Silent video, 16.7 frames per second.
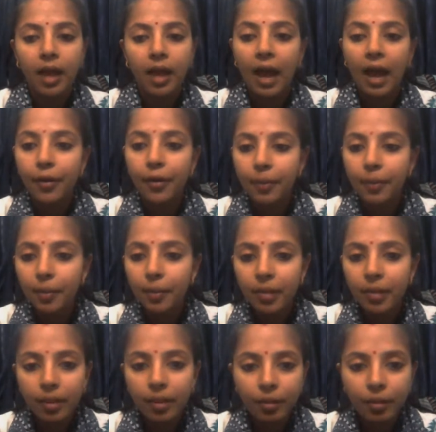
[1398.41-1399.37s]
I remember
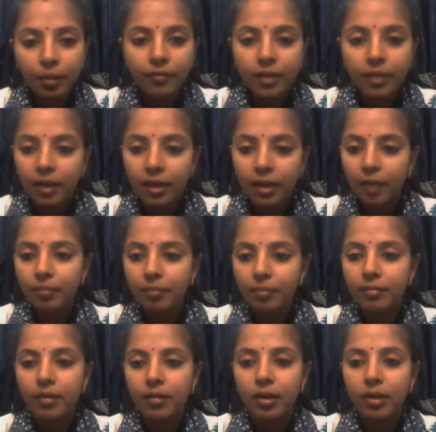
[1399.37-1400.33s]
some of the name,
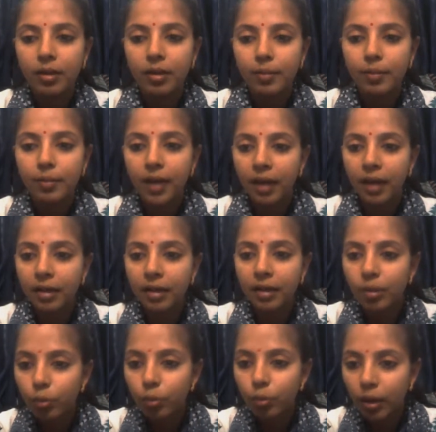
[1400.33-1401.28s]
but others
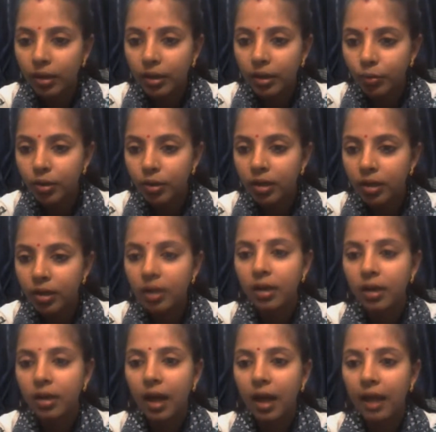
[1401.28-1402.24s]
who are new
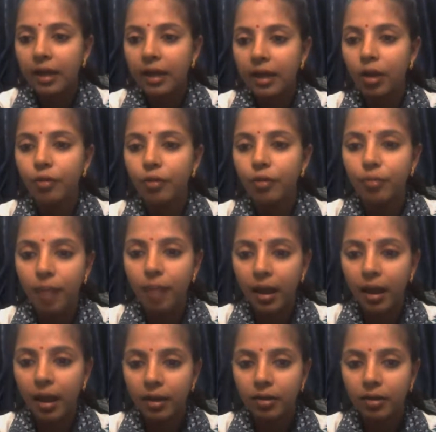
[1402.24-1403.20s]
here, I cannot.
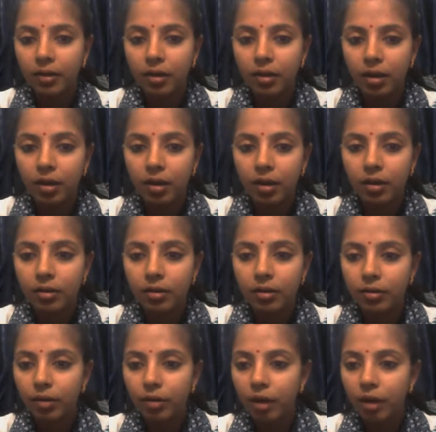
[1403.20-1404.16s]
I
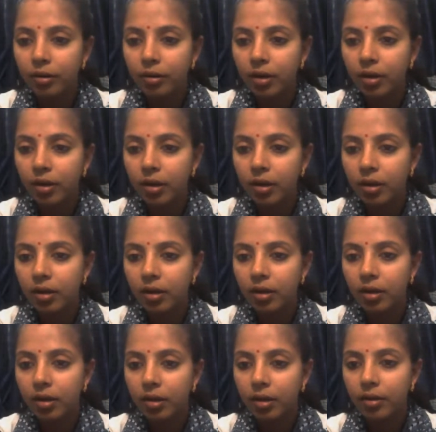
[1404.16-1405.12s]
do not
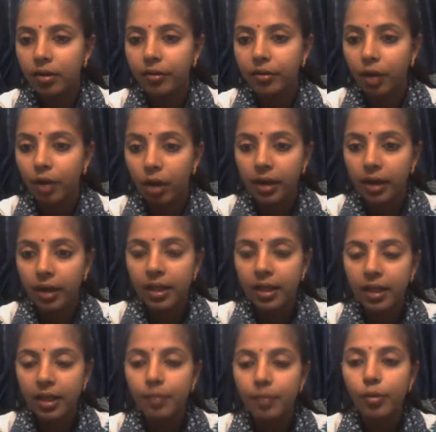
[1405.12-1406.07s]
recognize
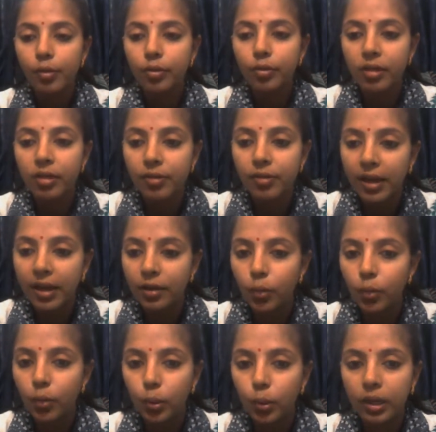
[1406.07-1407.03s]
them. So just write your
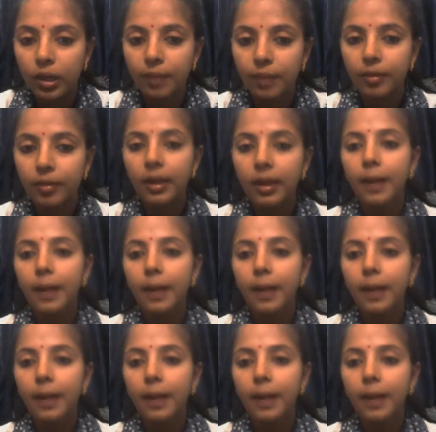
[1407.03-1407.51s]
own name. Okay.